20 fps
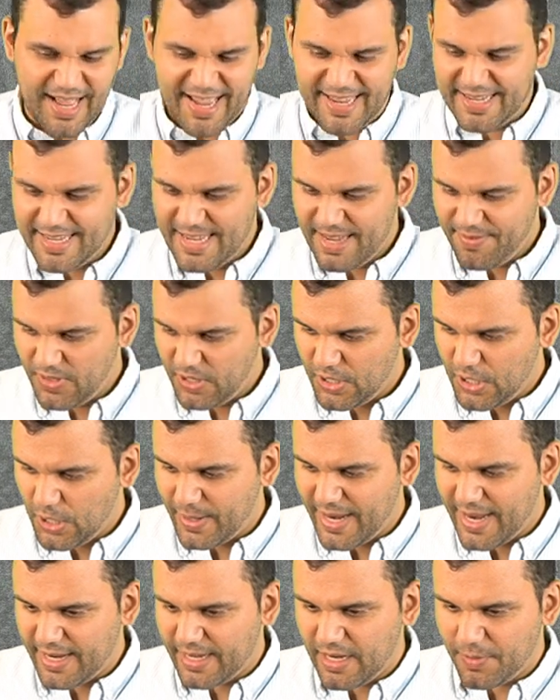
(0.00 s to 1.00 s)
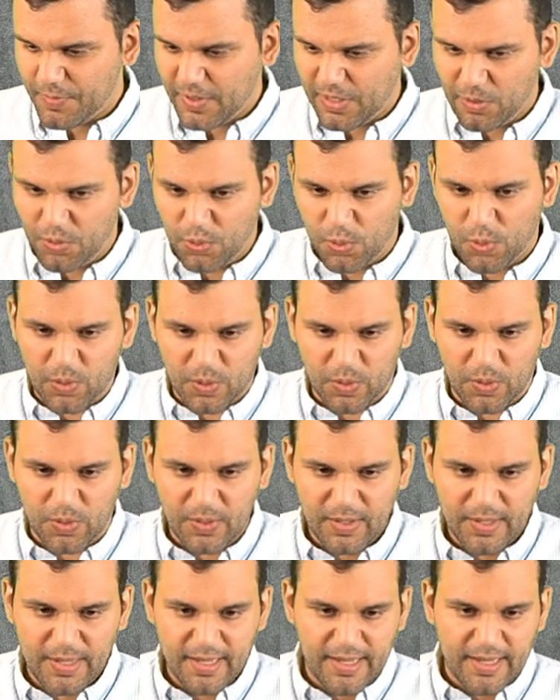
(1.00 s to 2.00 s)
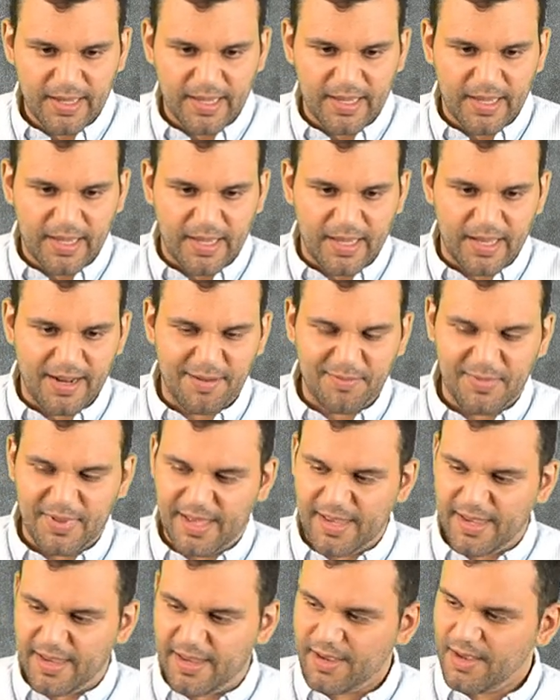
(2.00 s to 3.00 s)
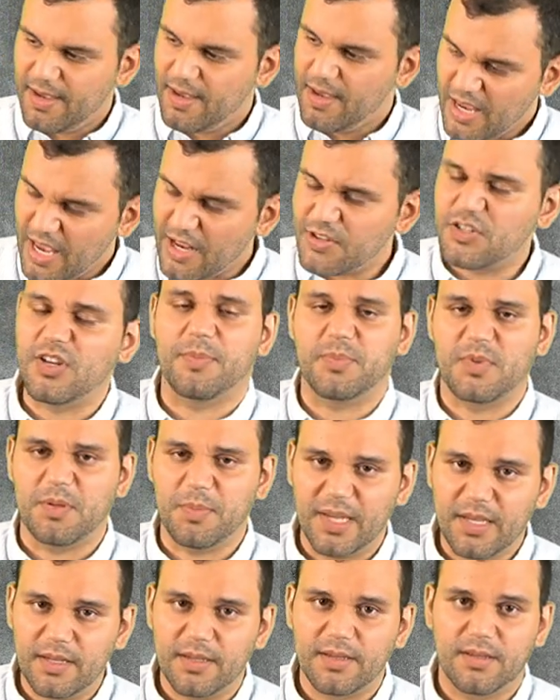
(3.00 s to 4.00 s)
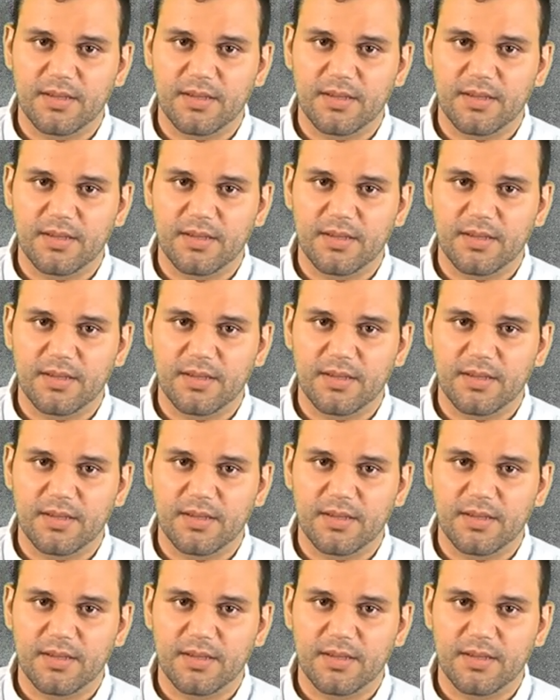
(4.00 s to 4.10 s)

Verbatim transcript: I give the Kodak camera to Laurel, and I'm like, catch up to me.